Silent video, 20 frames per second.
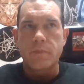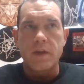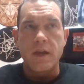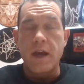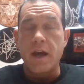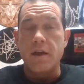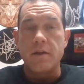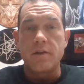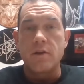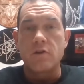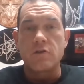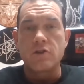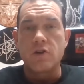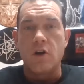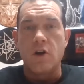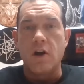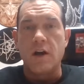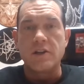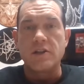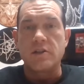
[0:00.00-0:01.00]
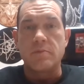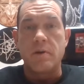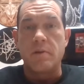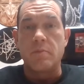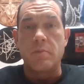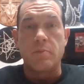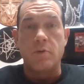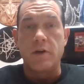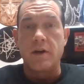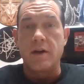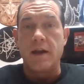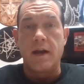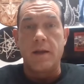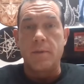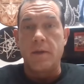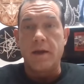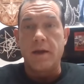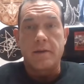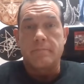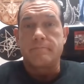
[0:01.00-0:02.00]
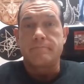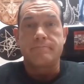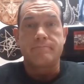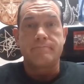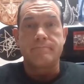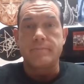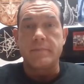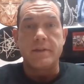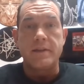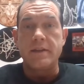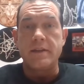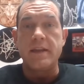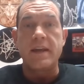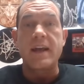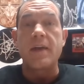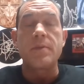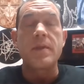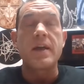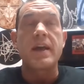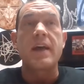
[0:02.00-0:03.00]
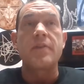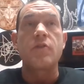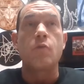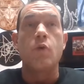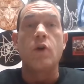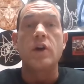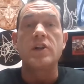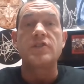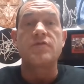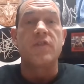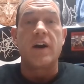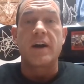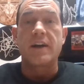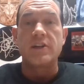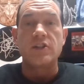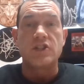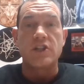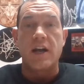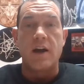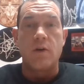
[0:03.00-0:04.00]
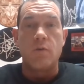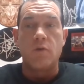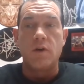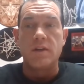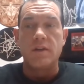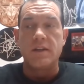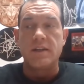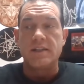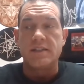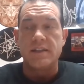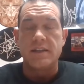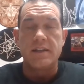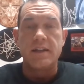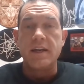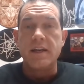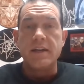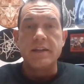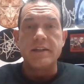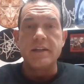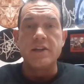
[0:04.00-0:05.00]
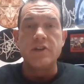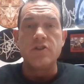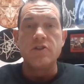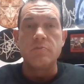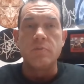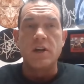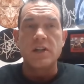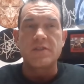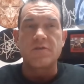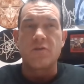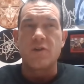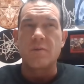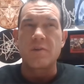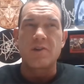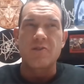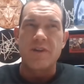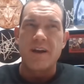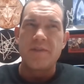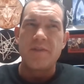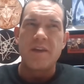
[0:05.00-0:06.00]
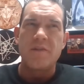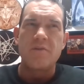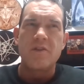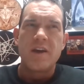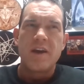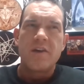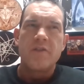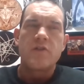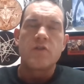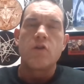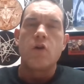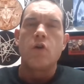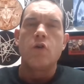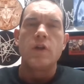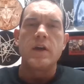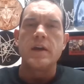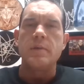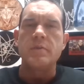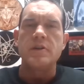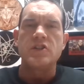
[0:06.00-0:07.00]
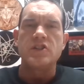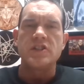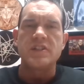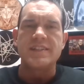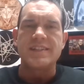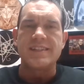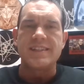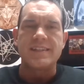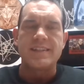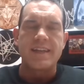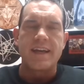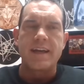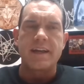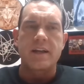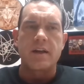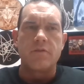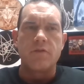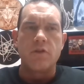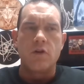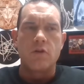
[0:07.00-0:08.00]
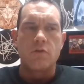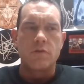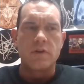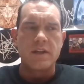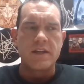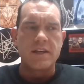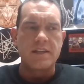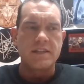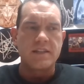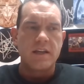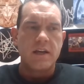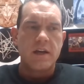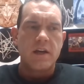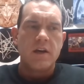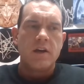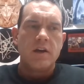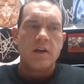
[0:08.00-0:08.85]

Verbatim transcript: yeah, Urgehal. I just remember putting on like they got they got the one fucking shot, one listen. Didn't do much for him. they their whole image and just aesthetic of the whole release,